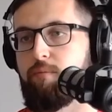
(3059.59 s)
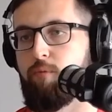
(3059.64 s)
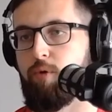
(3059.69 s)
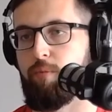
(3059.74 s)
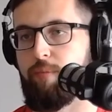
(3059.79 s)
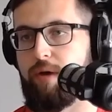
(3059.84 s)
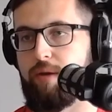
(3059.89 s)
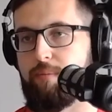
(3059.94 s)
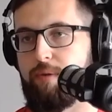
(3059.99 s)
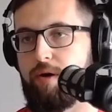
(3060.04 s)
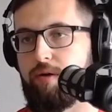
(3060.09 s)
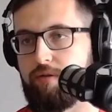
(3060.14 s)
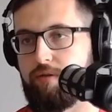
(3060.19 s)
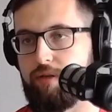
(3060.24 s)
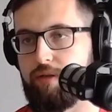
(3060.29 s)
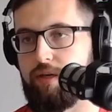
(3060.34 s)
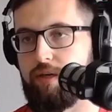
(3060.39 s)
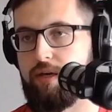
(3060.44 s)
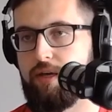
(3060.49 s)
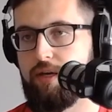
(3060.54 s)
more
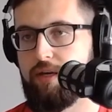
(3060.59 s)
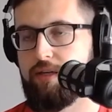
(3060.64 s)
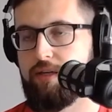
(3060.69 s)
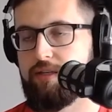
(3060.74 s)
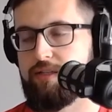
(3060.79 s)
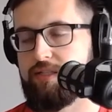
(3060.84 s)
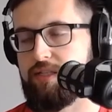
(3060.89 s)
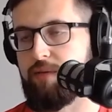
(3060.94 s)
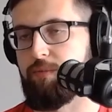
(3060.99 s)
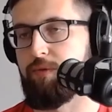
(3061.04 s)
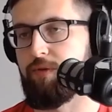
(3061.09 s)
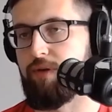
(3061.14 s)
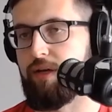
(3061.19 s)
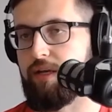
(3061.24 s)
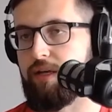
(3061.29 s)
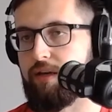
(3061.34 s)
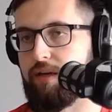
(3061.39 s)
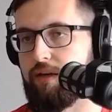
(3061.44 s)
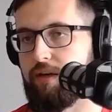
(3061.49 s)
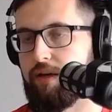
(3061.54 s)
metabolically
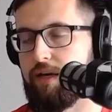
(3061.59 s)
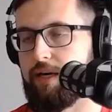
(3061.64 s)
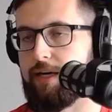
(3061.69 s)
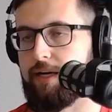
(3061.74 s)
stimulating